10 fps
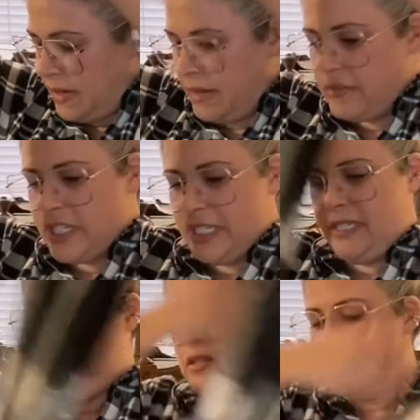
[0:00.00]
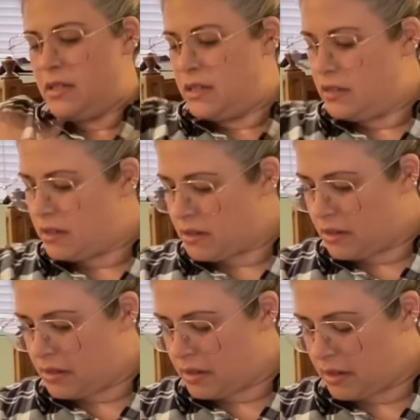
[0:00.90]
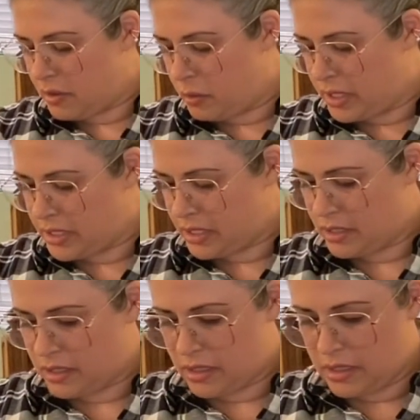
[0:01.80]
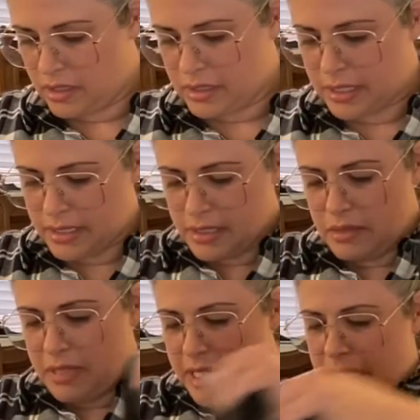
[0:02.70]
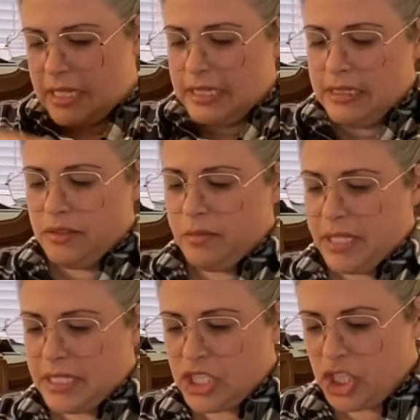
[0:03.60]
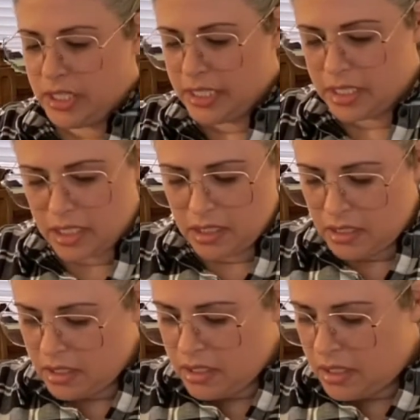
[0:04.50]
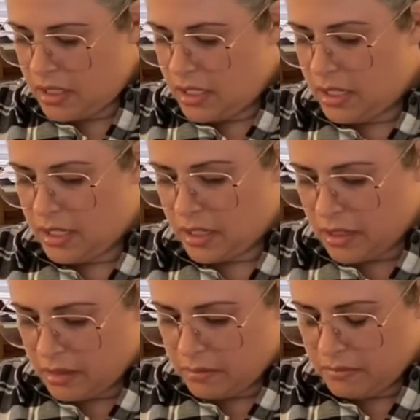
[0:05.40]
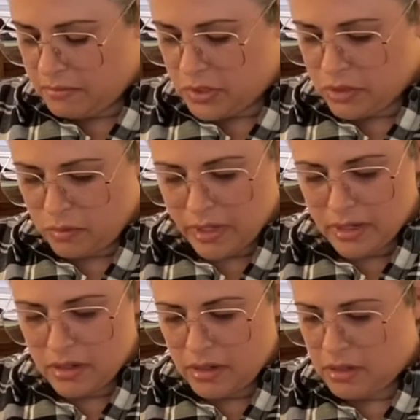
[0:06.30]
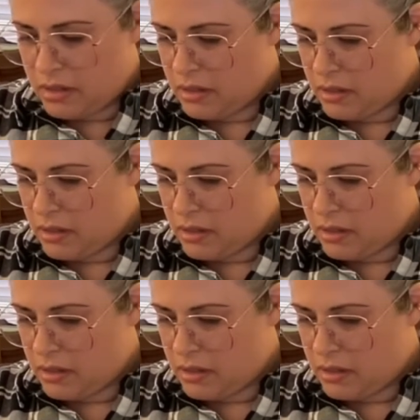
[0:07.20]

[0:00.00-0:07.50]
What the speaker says: every year our winter tends to be getting a little bit chillier, to where